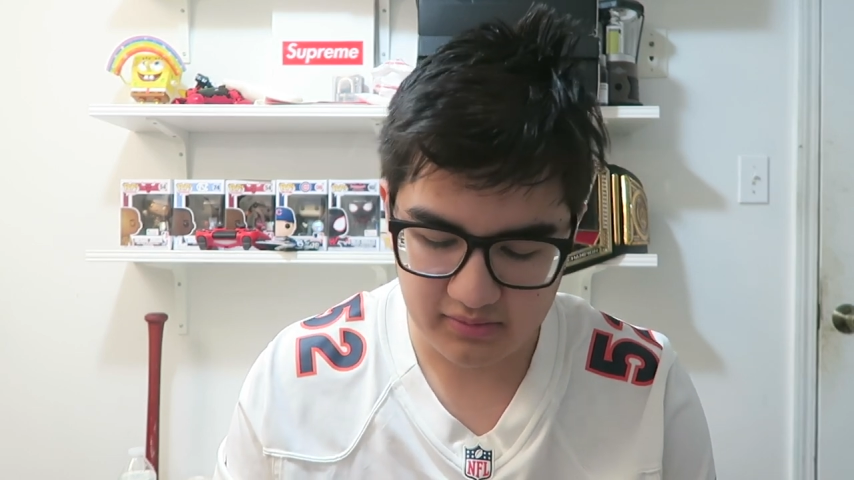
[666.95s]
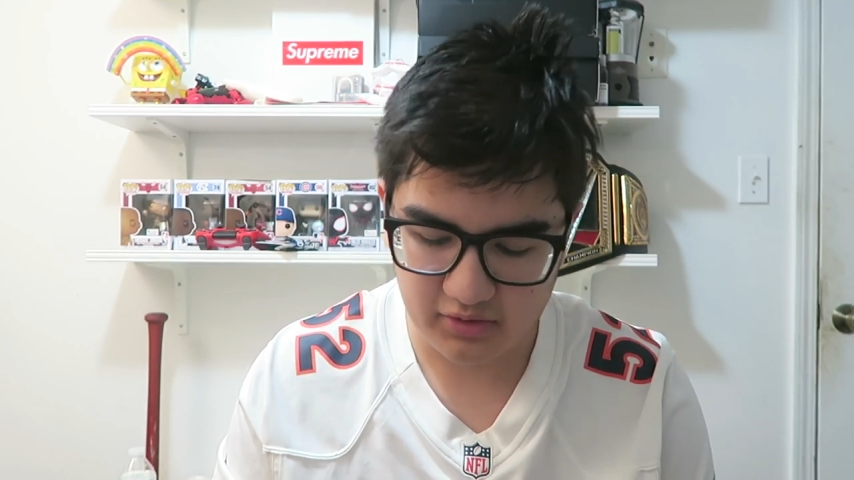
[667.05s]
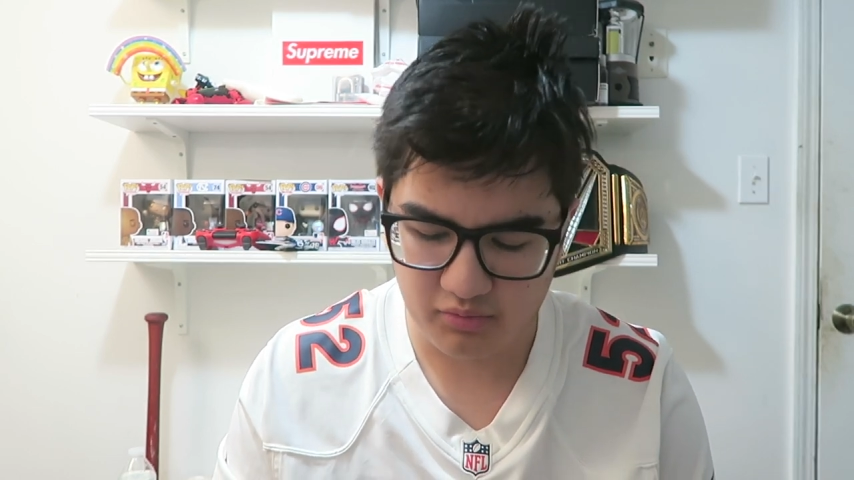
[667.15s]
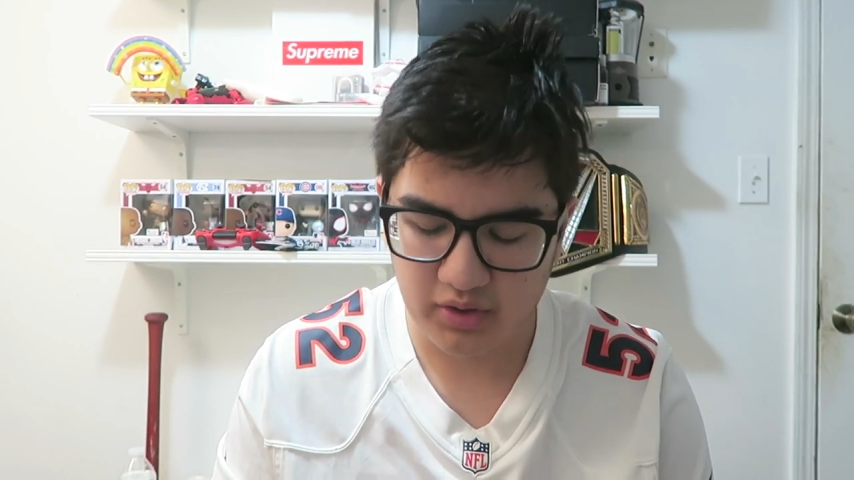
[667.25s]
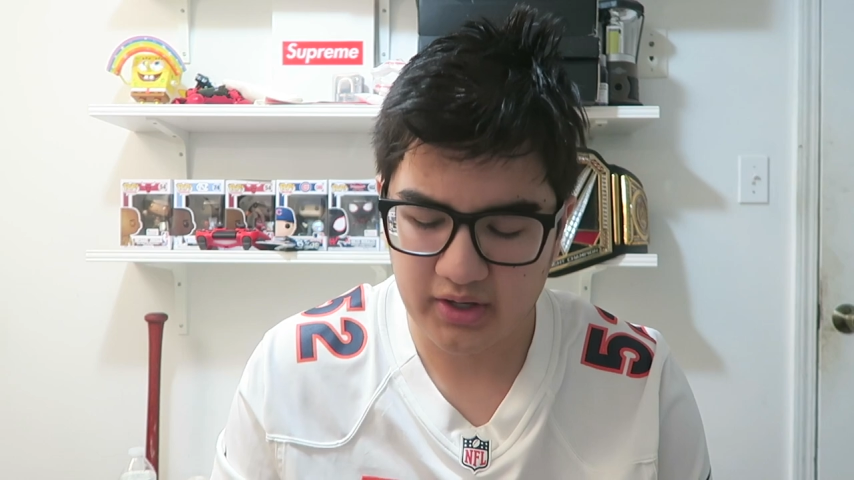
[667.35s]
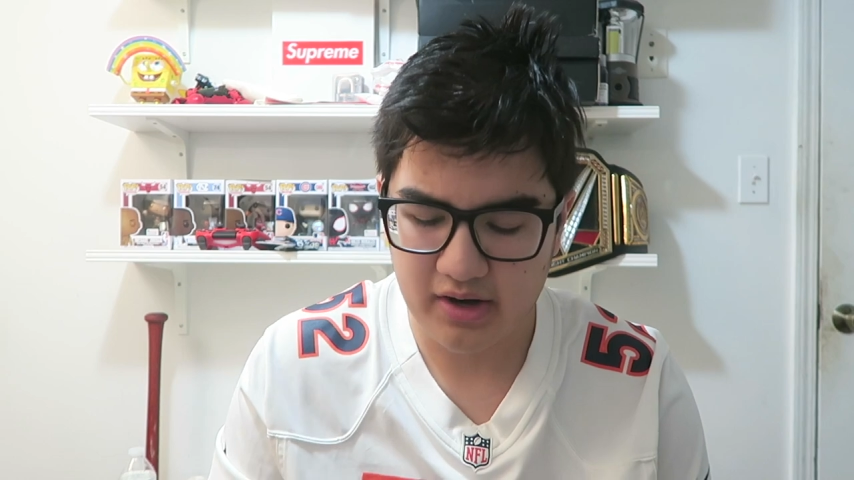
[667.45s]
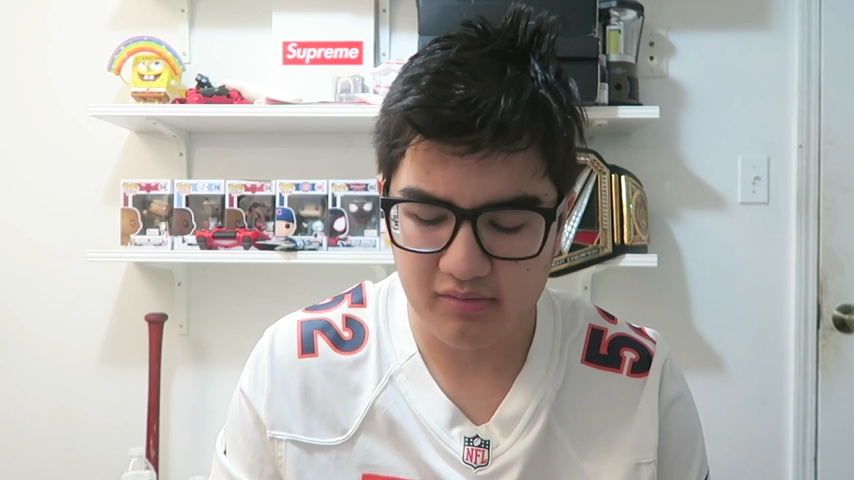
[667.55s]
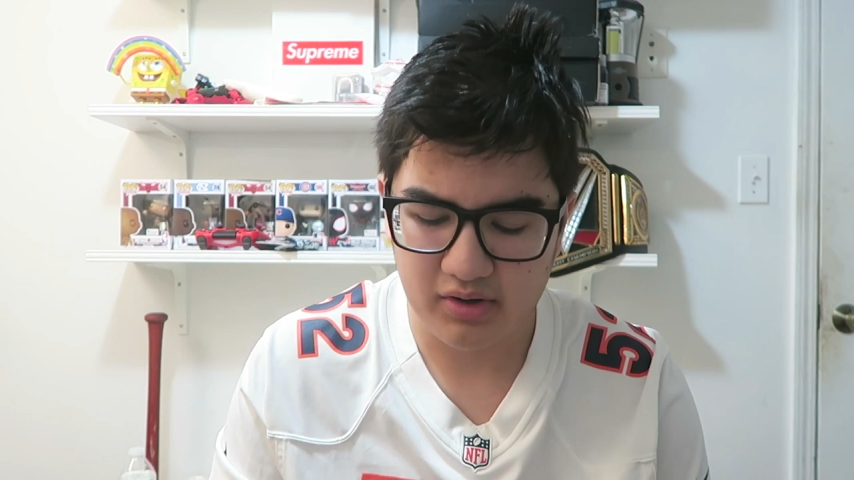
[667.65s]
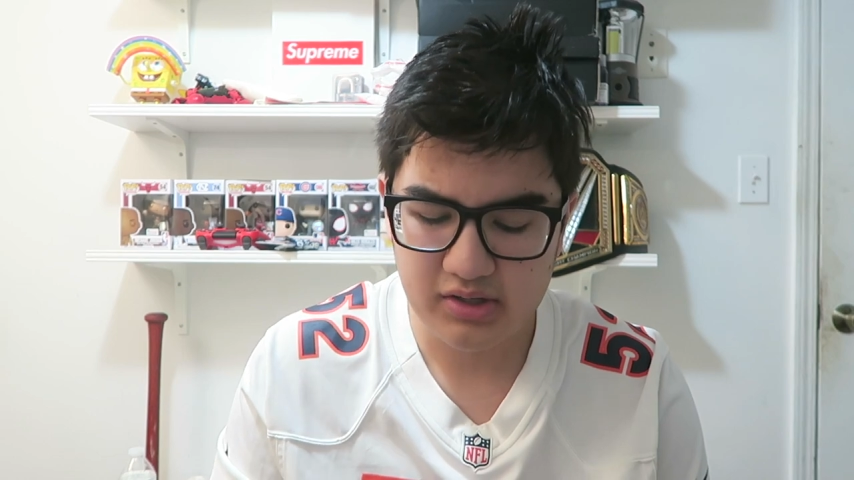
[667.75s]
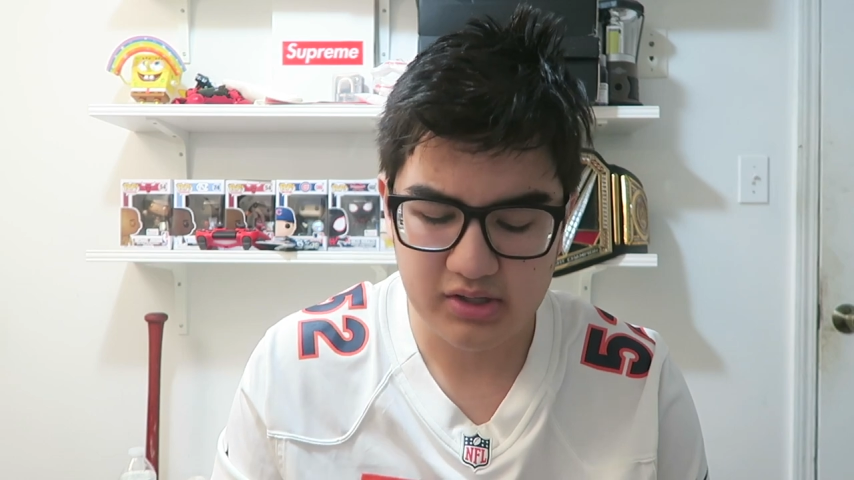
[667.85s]
you work at
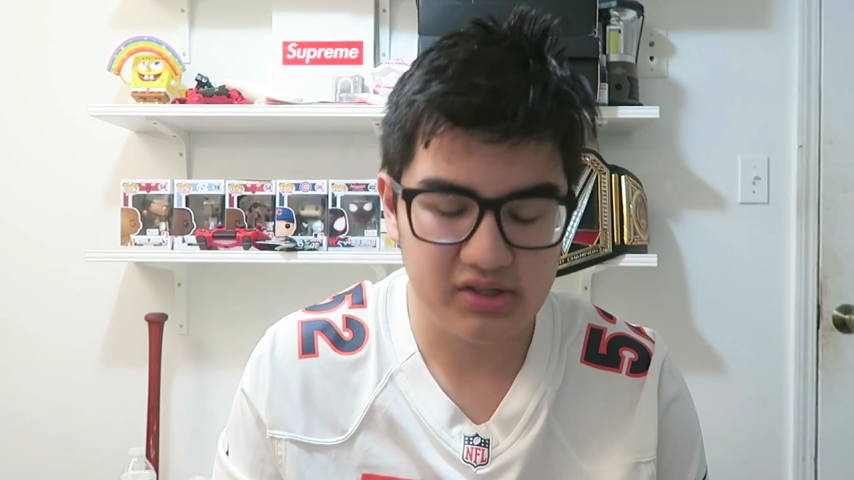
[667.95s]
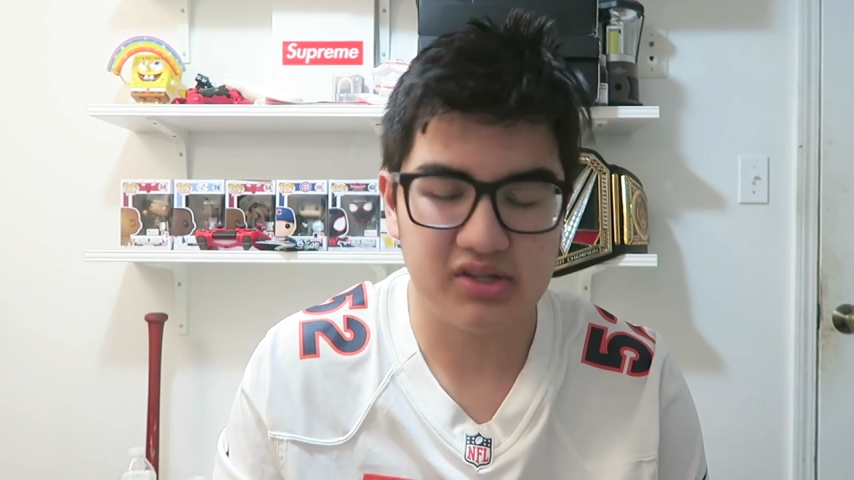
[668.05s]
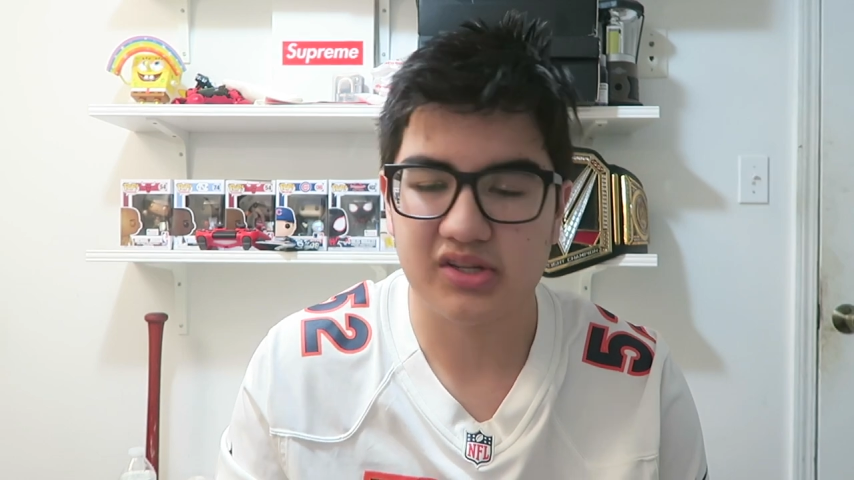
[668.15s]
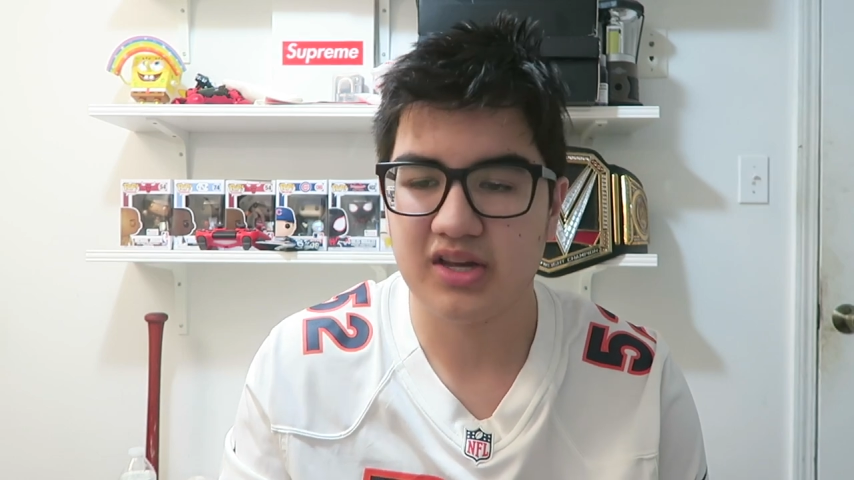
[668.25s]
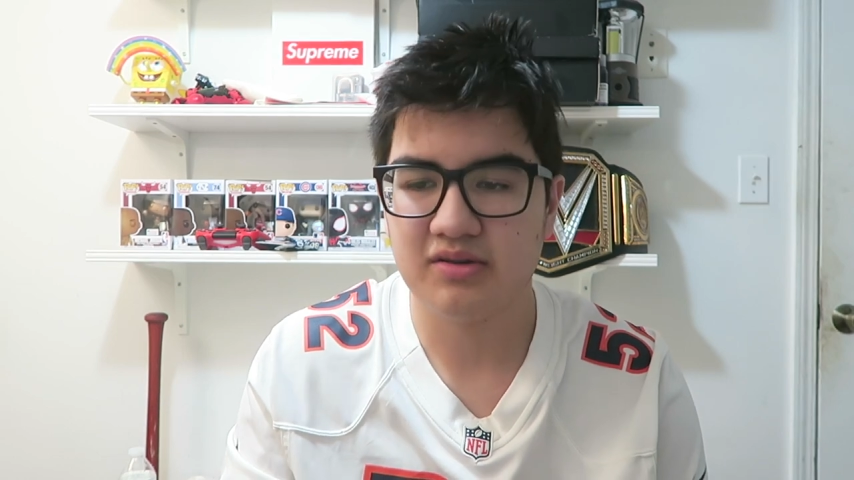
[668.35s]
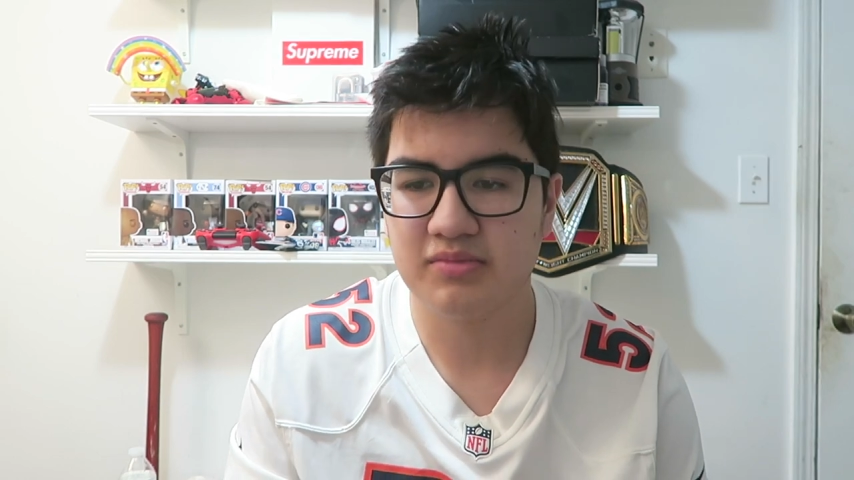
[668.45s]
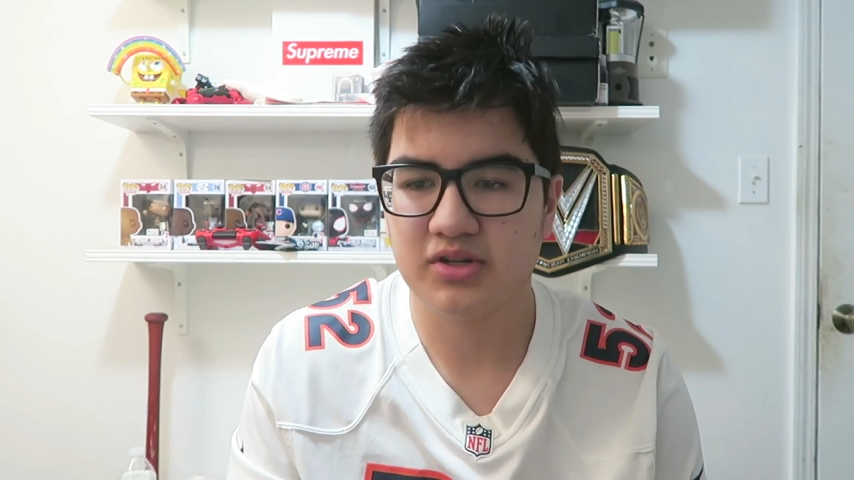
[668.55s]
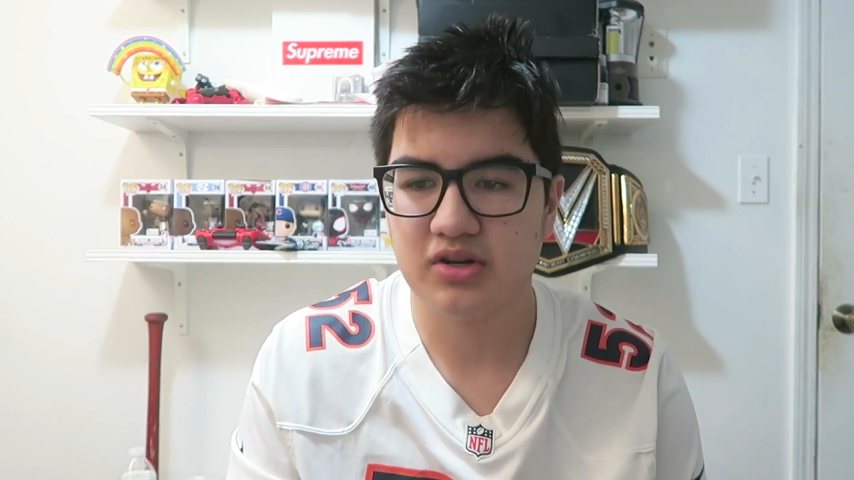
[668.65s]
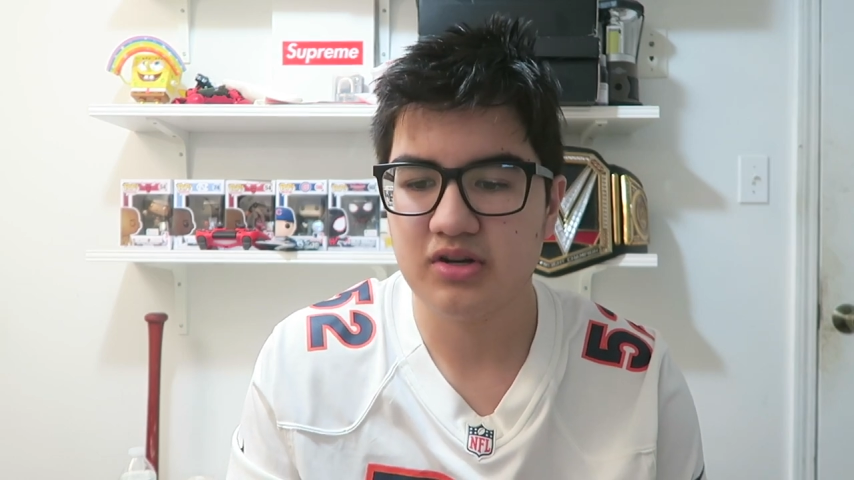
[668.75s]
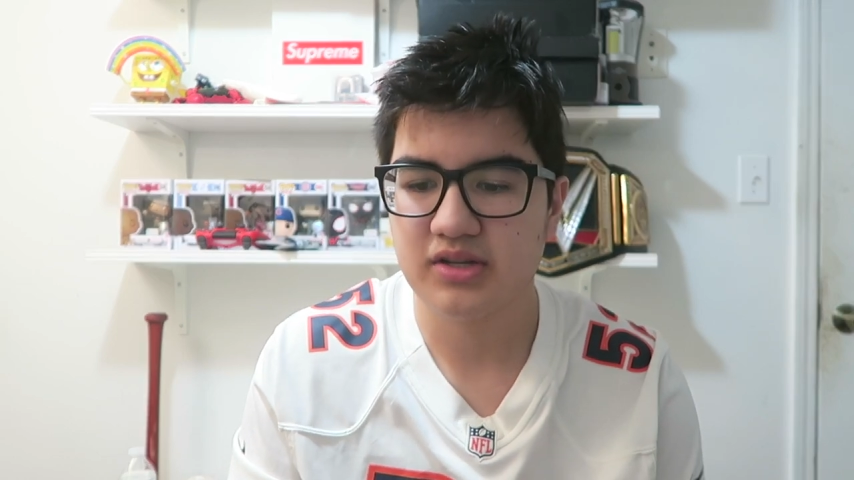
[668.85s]
Wrigley, just get him a
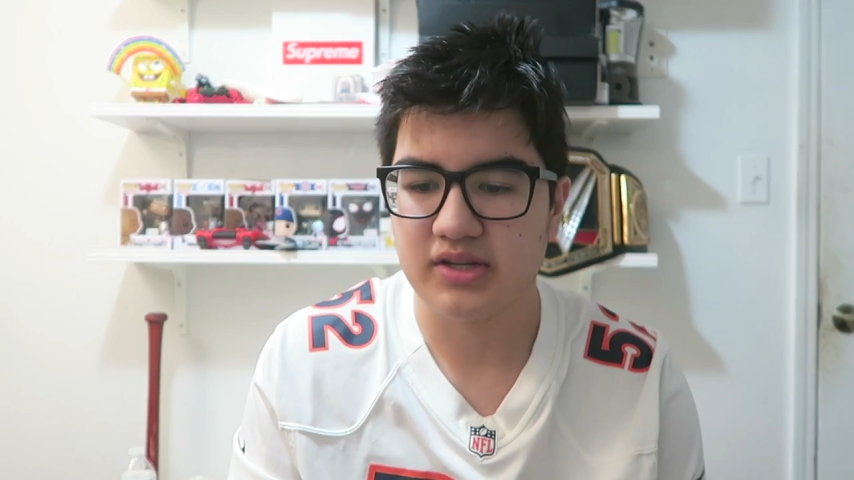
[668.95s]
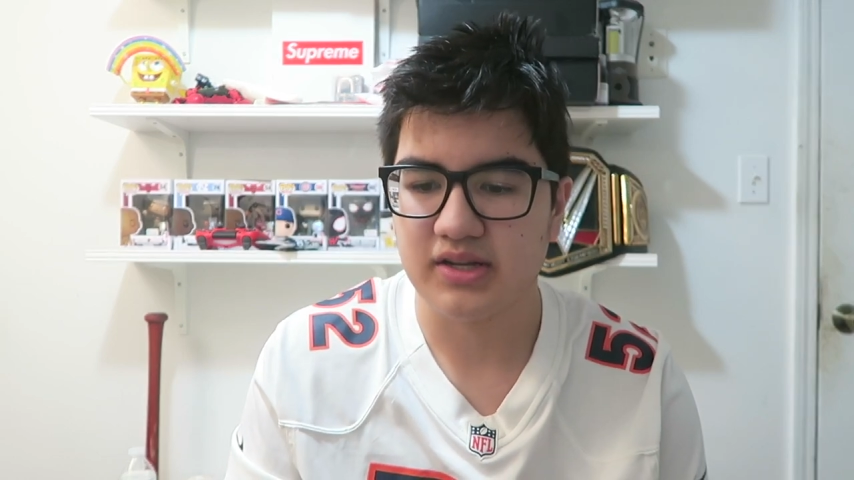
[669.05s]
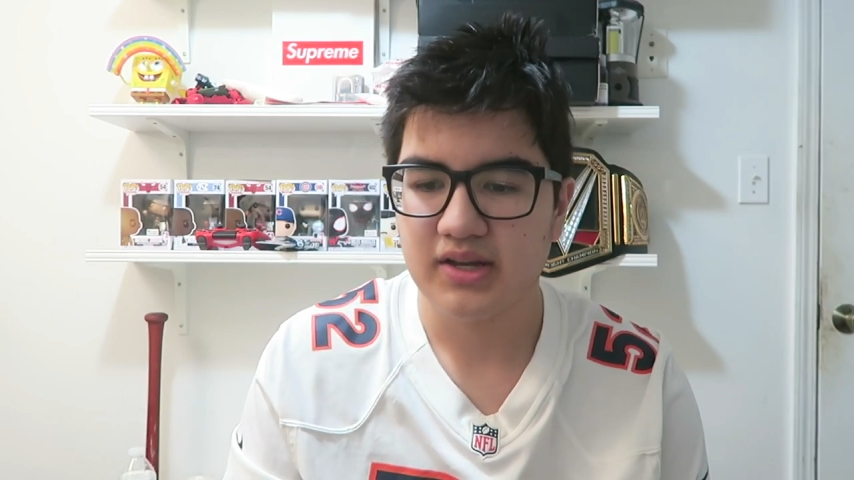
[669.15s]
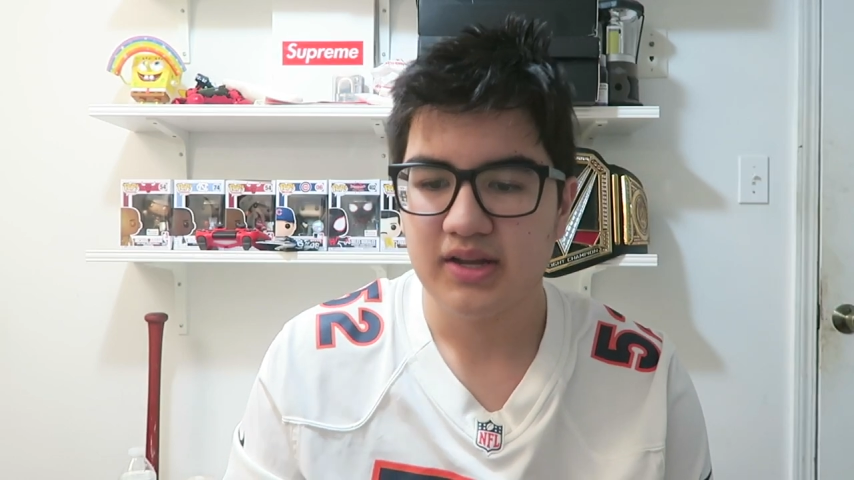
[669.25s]
jersey.